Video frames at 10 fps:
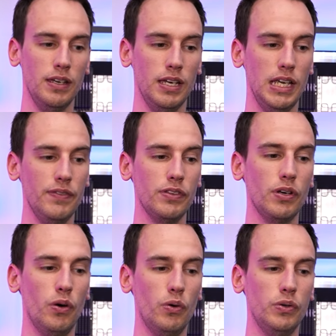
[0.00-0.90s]
even
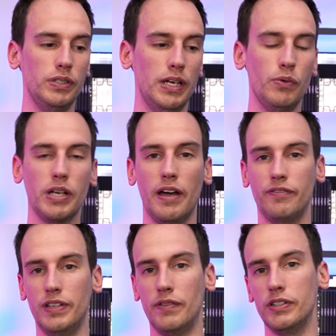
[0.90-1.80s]
though they would
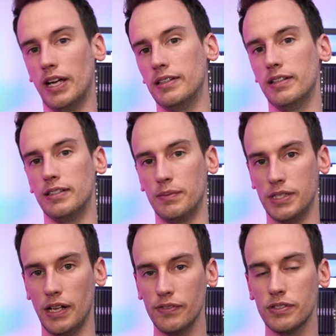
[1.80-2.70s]
have never done that
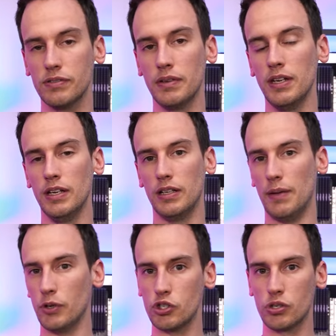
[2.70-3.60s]
themselves.
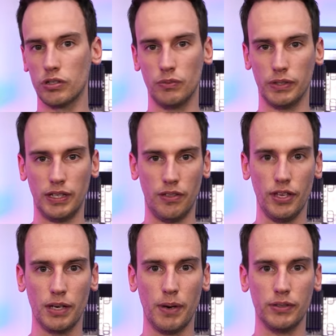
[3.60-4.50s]
I'm not sure what they
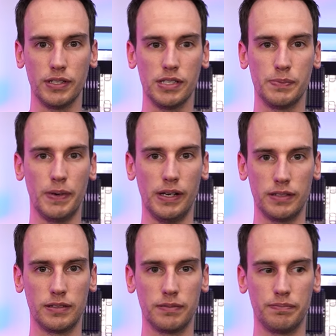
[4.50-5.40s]
think about this,
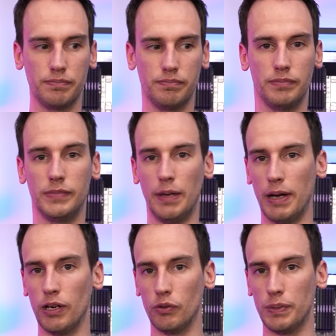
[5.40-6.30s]
but they
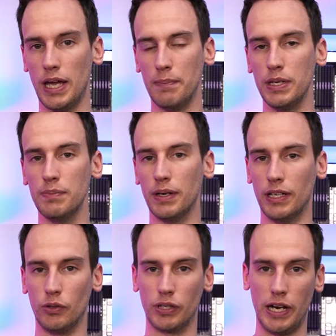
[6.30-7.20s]
might not be happy, but I
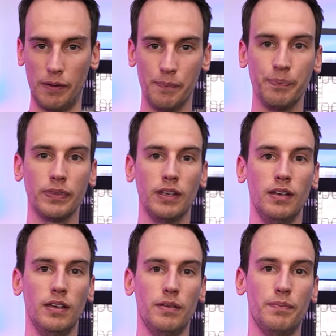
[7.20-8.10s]
don't care.
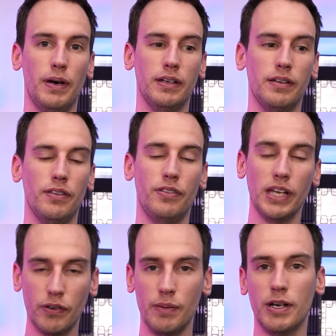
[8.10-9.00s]
But
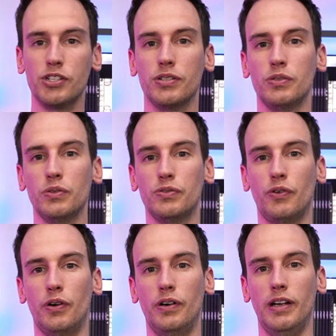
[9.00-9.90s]
thank you very much, Asus,
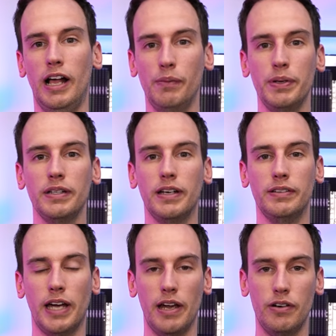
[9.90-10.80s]
for helping the
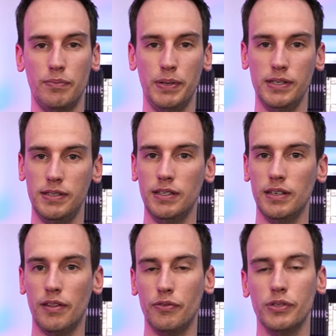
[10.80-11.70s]
entire PC
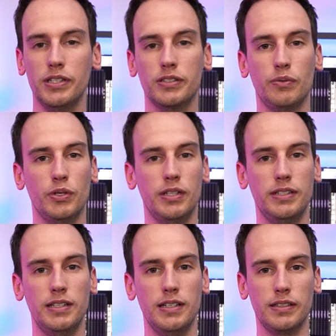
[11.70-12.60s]
enthusiast
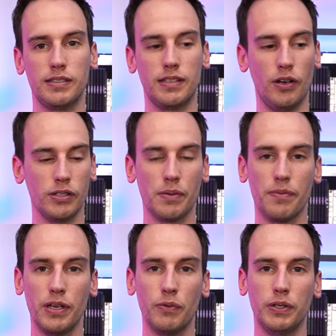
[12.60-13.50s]
community. It's an awesome
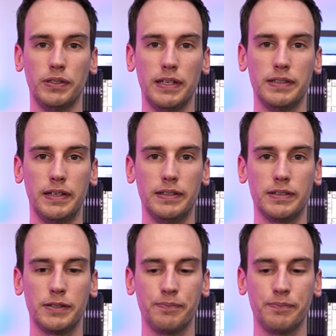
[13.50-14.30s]
thing what you did, and